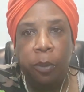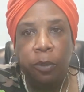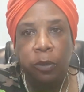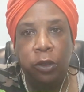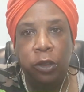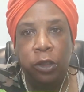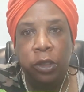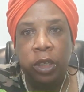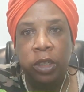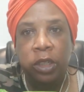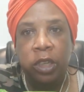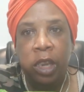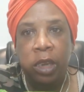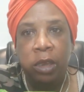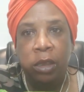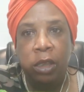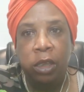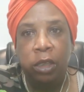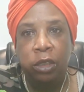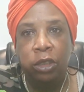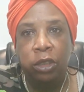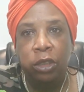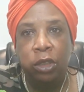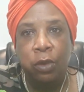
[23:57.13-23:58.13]
you could take
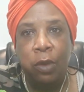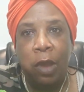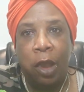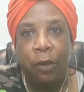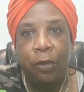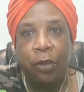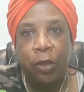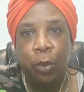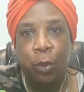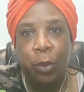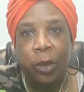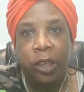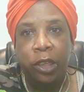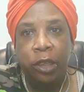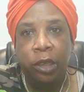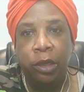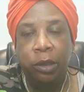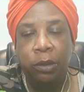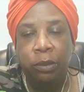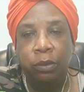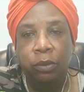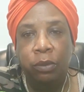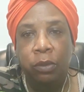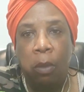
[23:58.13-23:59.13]
these throughout the week
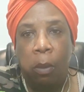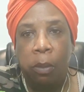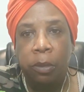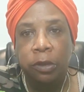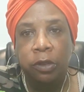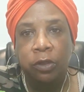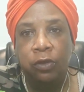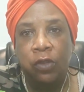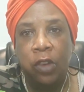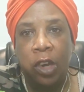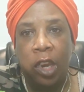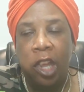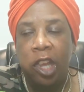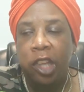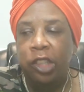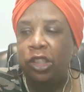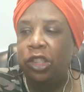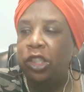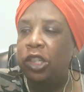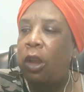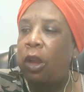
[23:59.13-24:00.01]
for lunch.